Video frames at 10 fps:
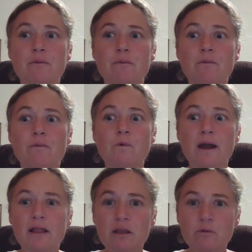
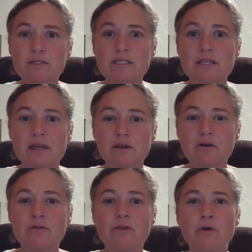while I was
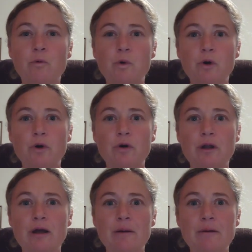there, there
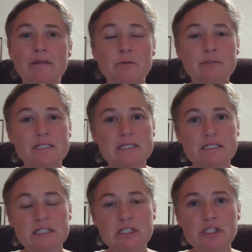was an
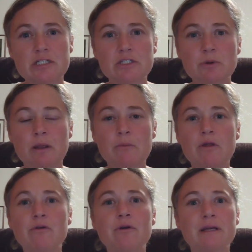indigenous
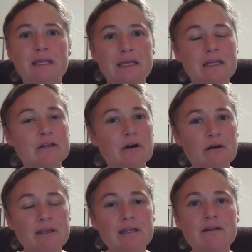grandmother, again,
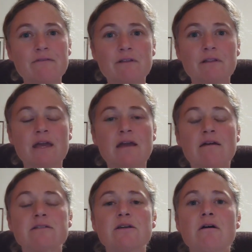guardian of the
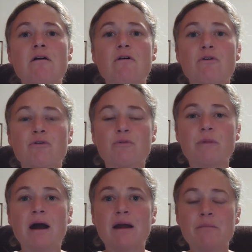land, whom
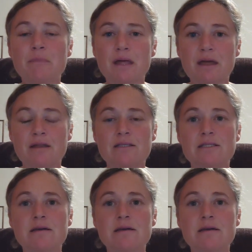I met.